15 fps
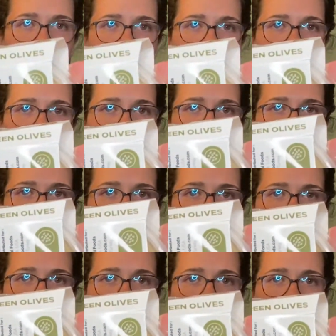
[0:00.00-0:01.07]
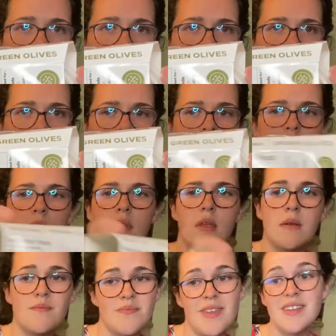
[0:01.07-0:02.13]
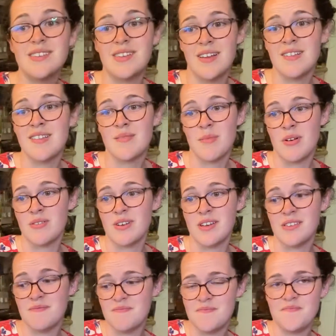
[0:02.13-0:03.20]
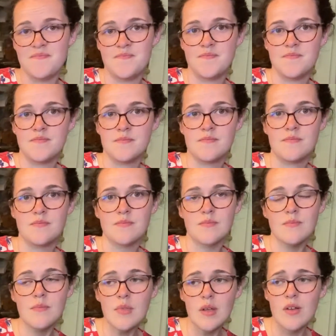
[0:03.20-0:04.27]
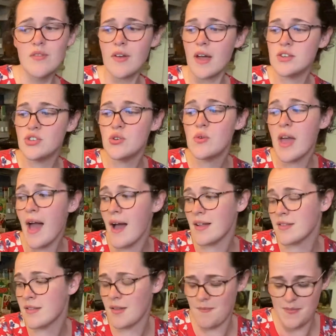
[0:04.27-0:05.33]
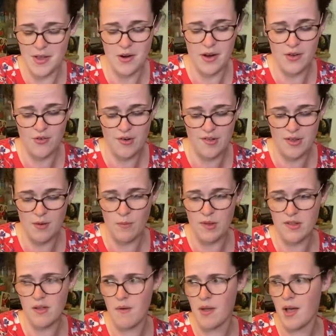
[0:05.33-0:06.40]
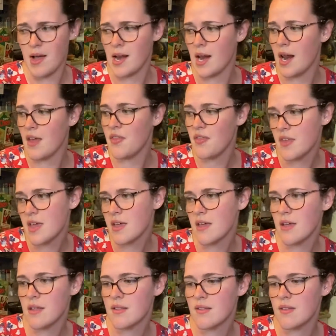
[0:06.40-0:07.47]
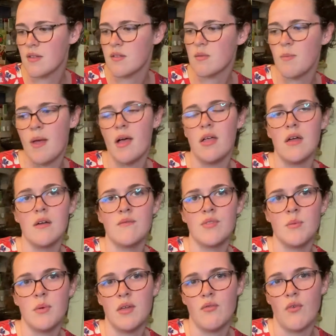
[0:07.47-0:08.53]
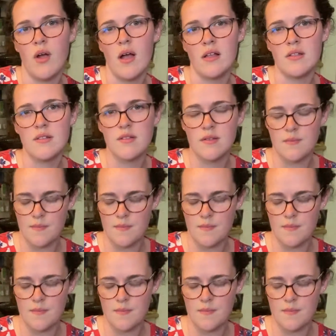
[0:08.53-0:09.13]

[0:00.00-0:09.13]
Here's the macros. It does smell good. We've got two cats that are interested in what's going on, and I think it's the smell of the beef rinds.